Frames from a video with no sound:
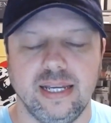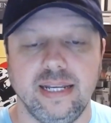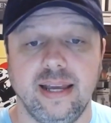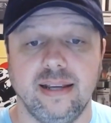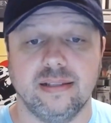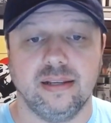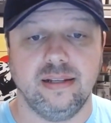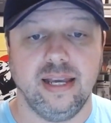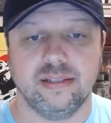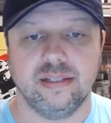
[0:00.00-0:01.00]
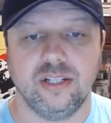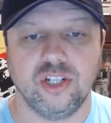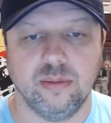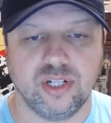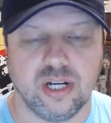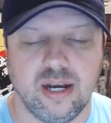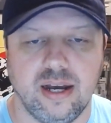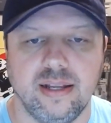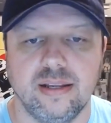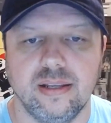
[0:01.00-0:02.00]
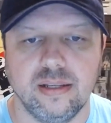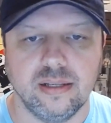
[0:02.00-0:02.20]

He takes the contested jump shot